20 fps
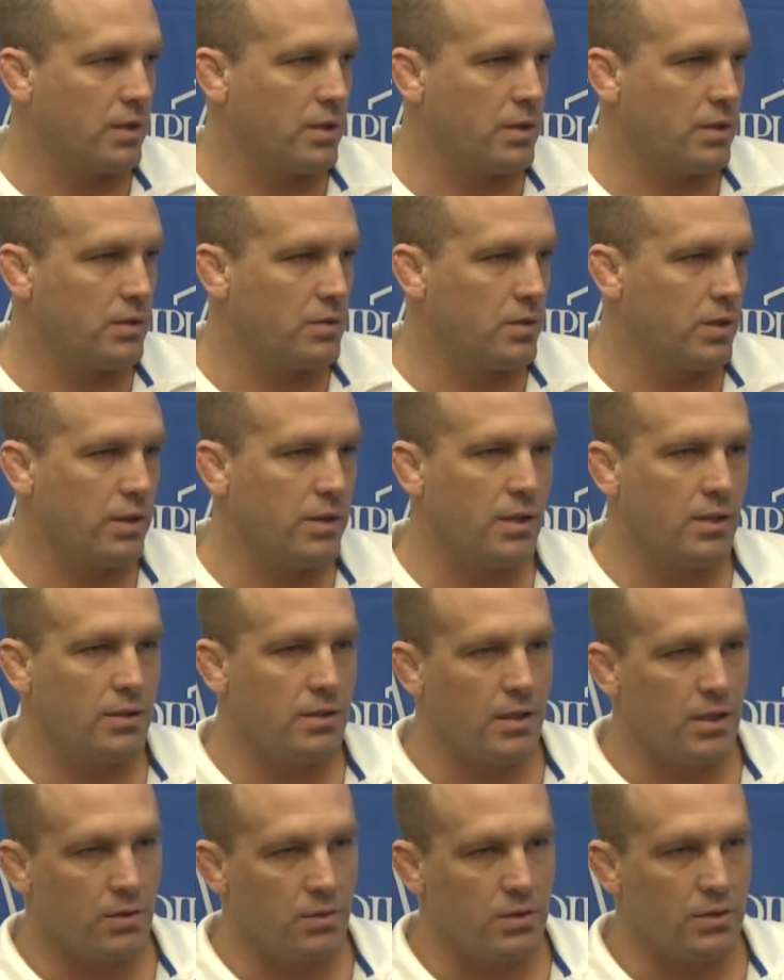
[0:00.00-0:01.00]
So I
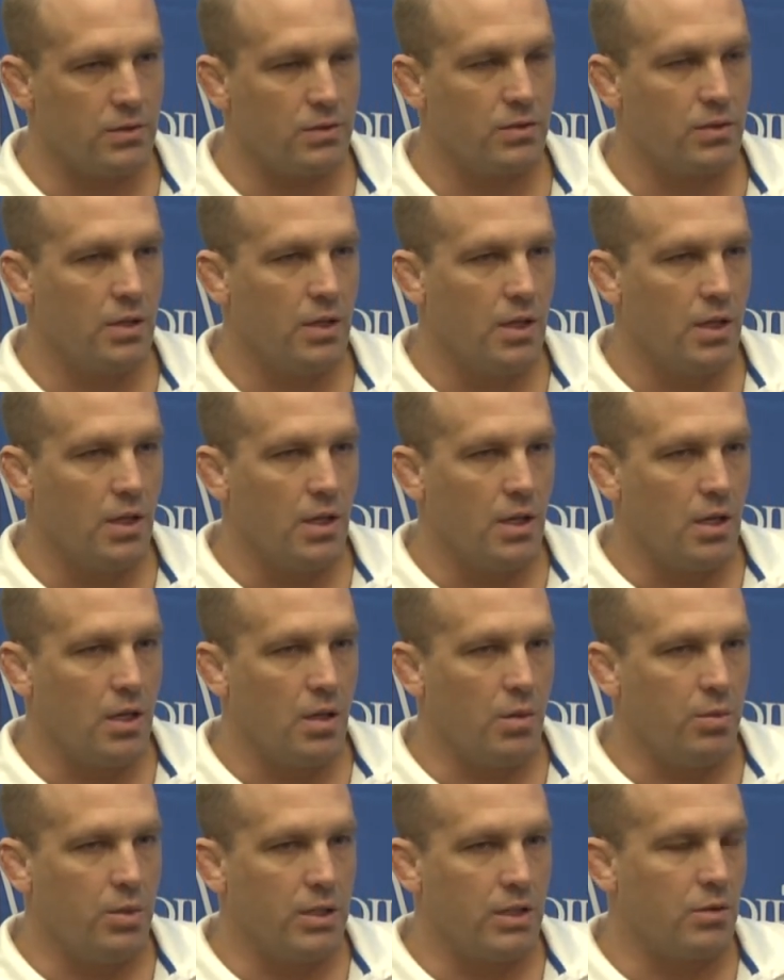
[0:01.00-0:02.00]
think that was
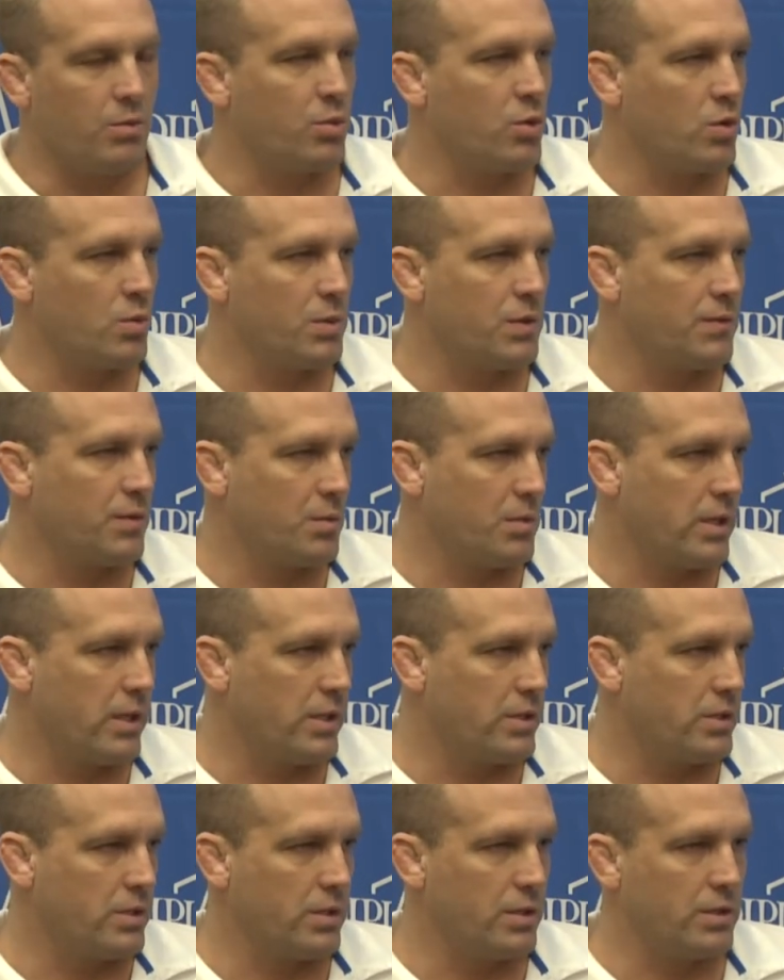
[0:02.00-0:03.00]
a big improvement from
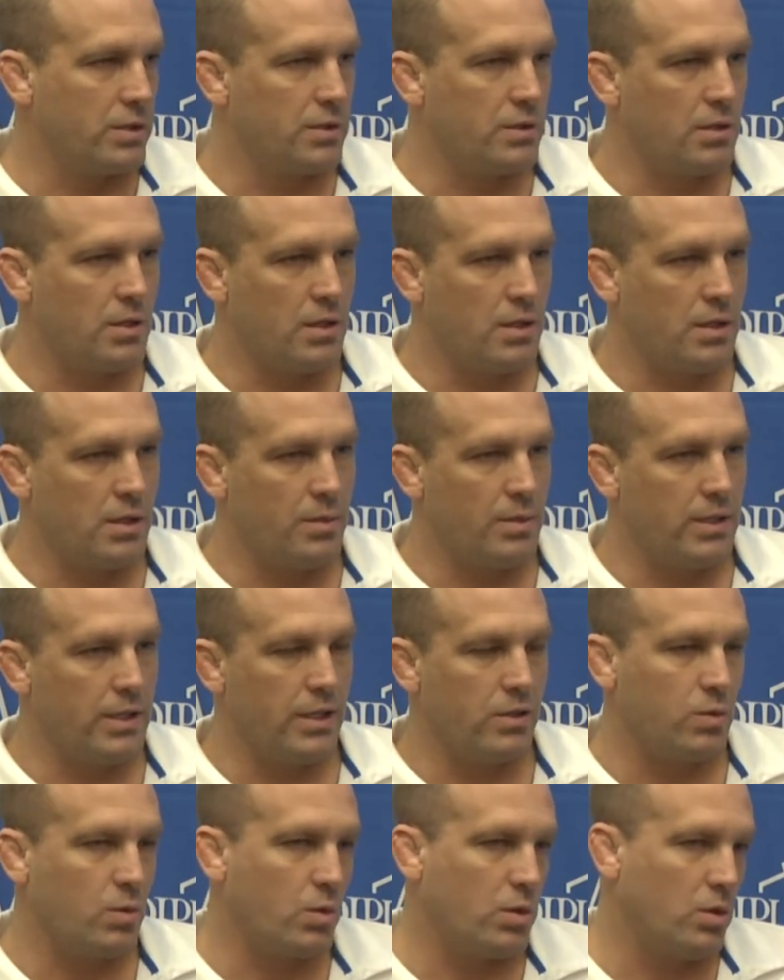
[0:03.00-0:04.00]
last year, and
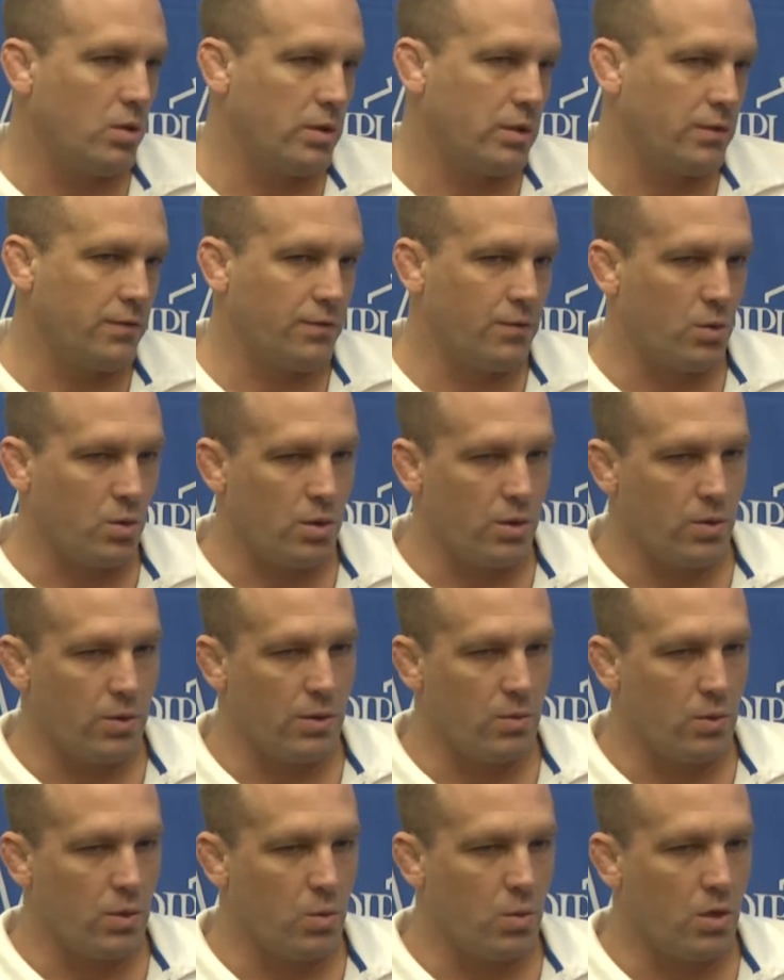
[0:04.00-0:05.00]
that's what we're looking for.
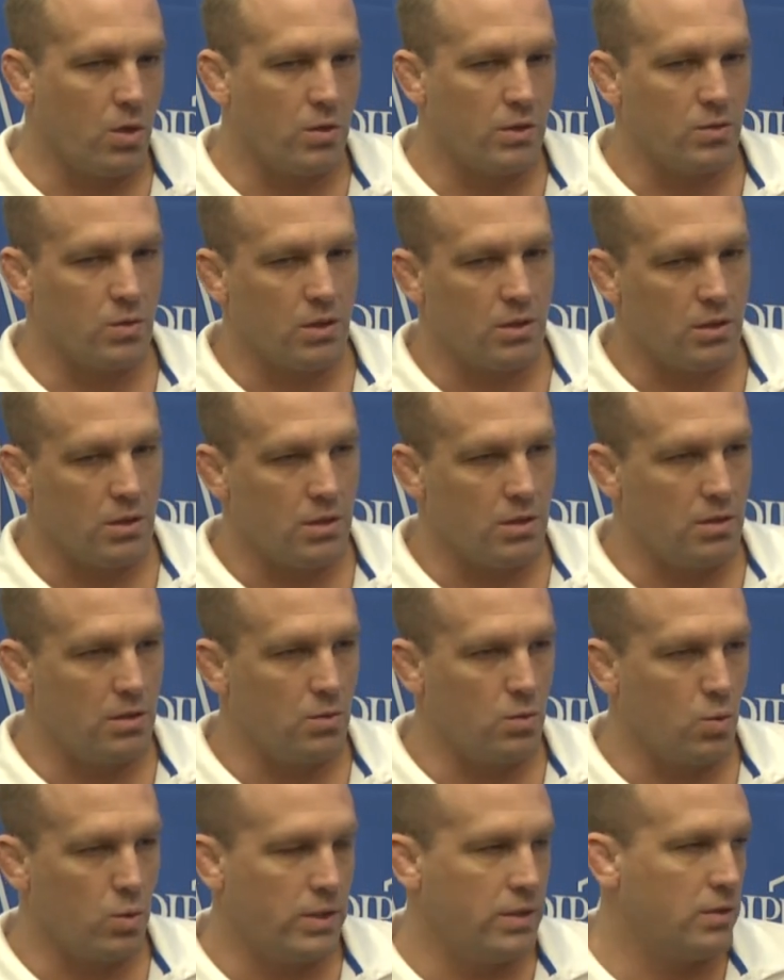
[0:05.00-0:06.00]
We always want the
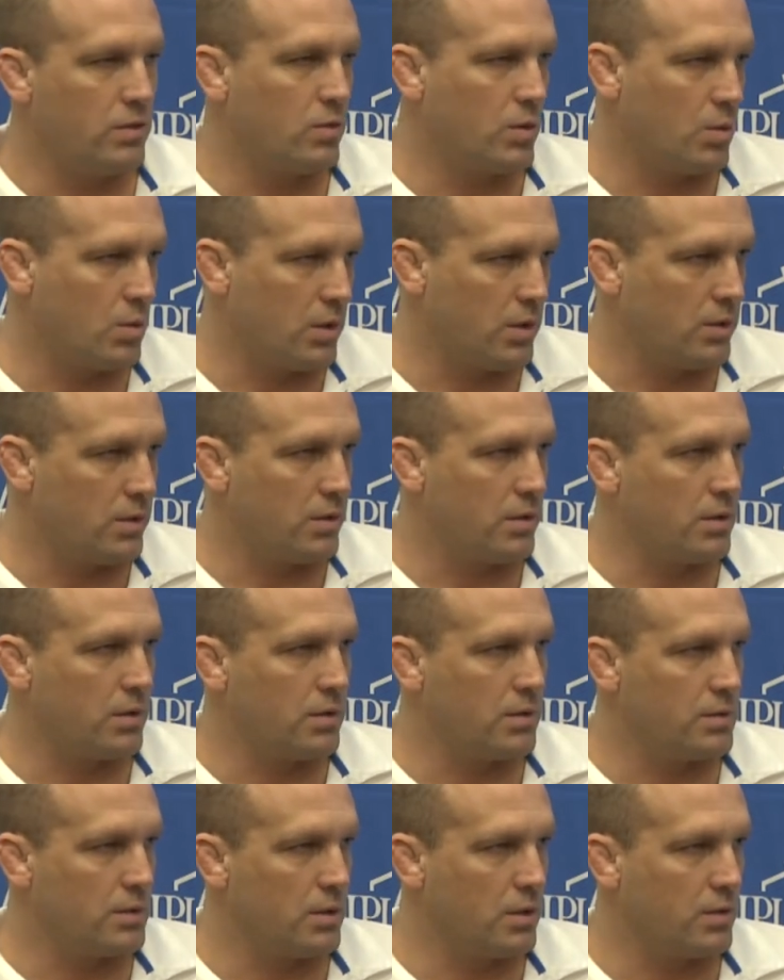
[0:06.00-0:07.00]
wins, we want
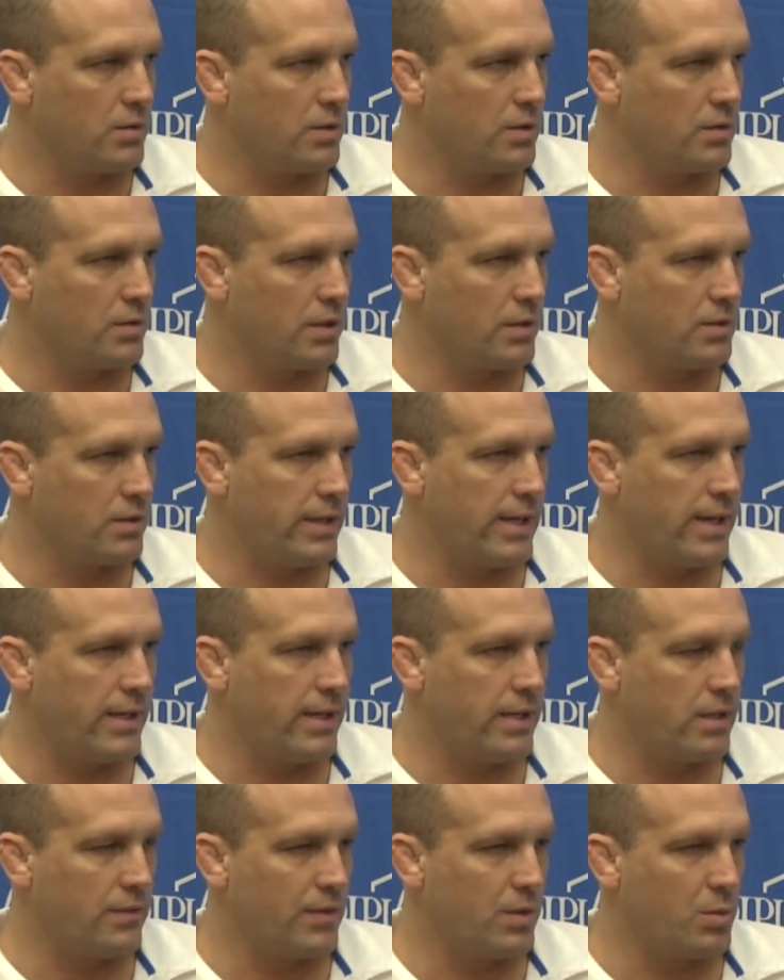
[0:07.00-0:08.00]
the success on that
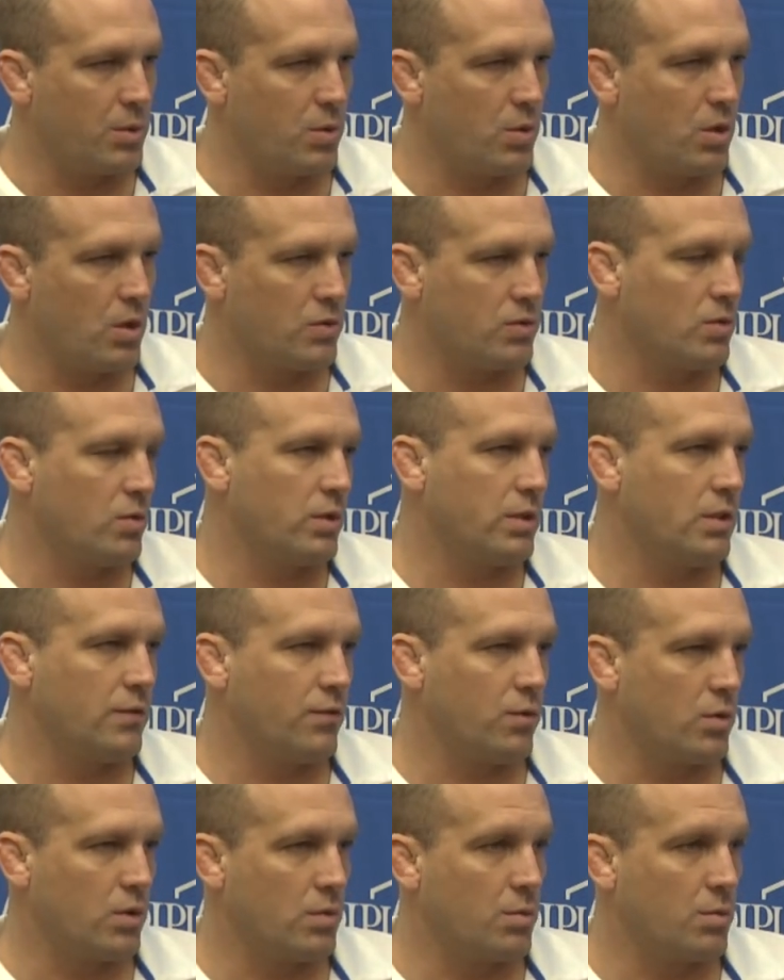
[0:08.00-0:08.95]
end of it, but we're also looking for